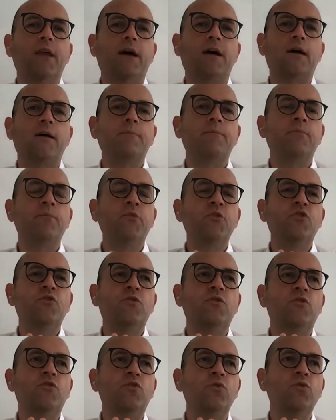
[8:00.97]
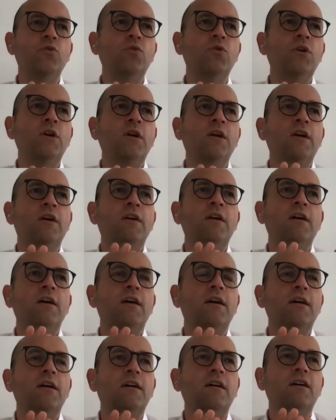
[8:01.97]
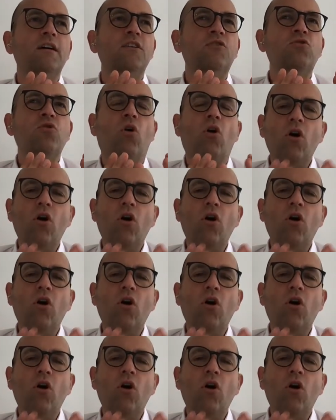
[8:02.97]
um, to to